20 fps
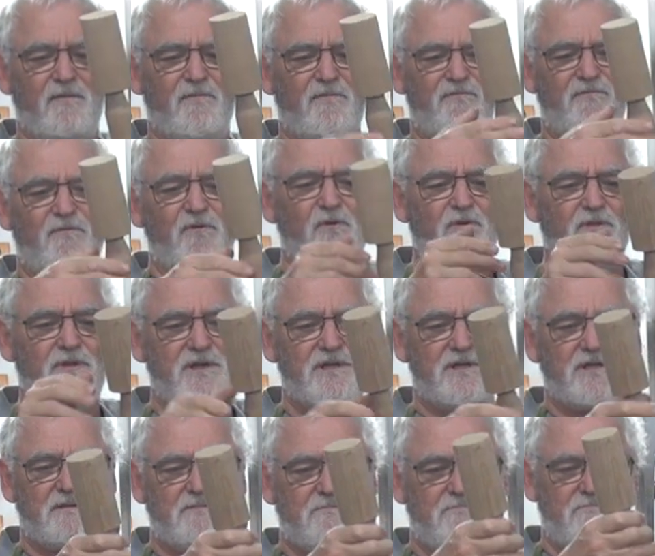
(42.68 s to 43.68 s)
for
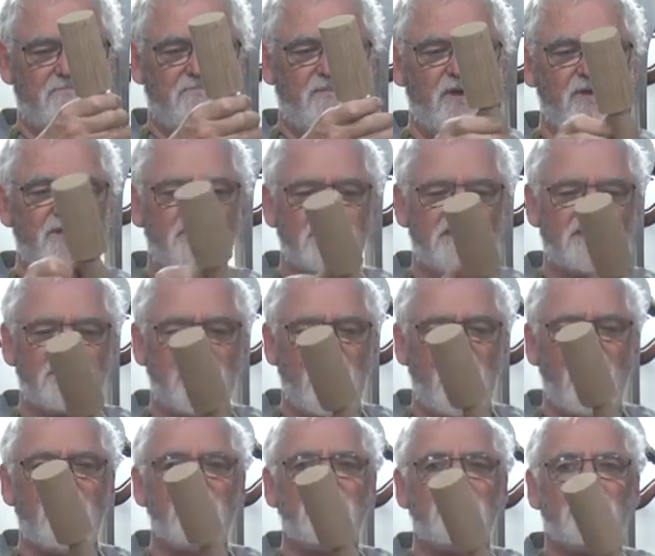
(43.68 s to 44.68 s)
this music
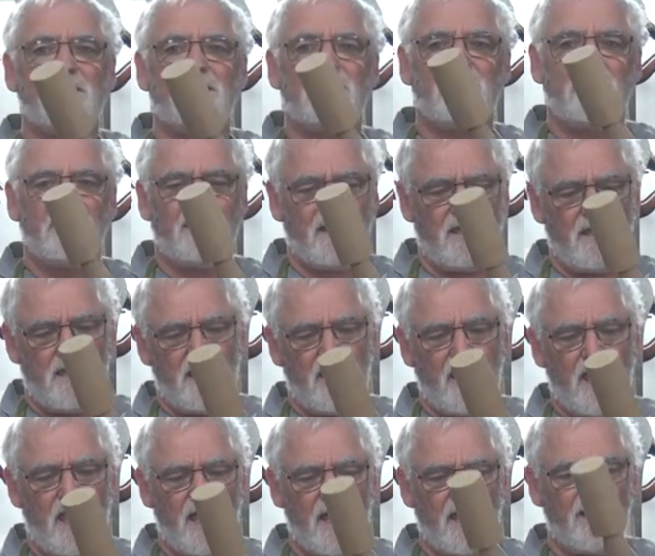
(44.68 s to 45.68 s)
stand
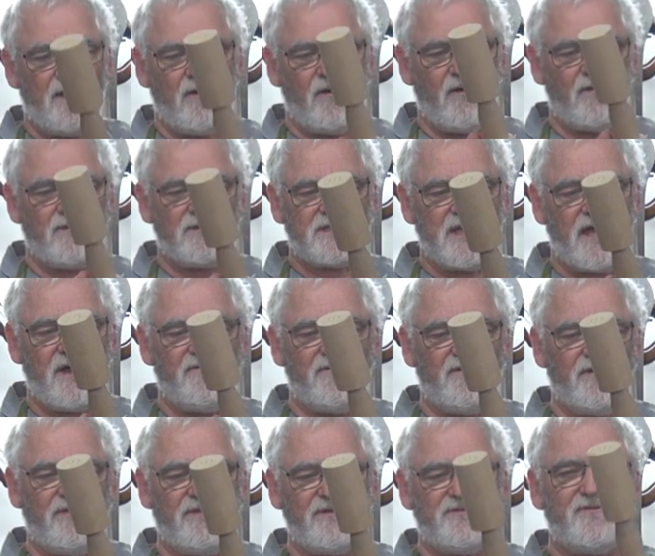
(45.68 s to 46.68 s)
and I was
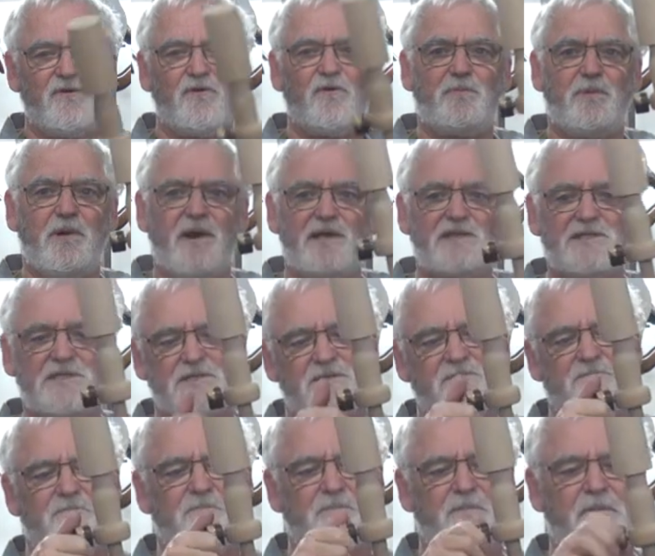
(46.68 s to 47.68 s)
over on the drill press
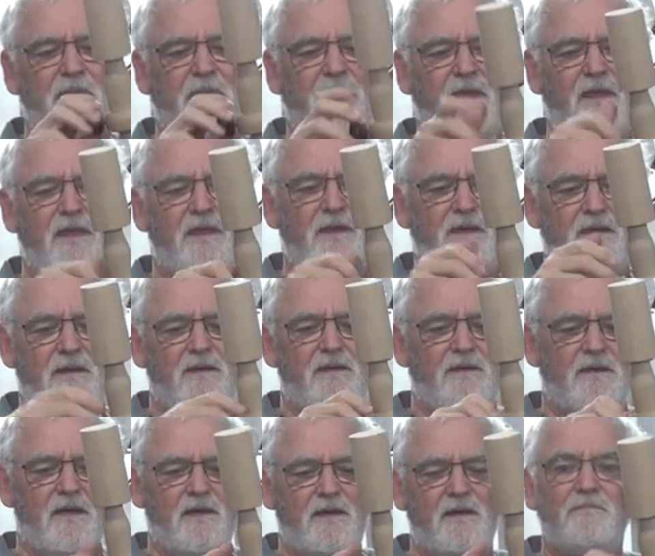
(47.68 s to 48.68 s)

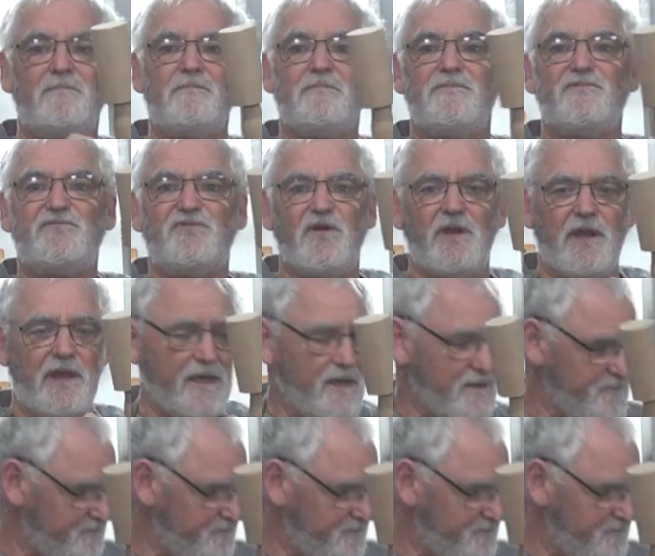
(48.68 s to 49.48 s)
um, drilling,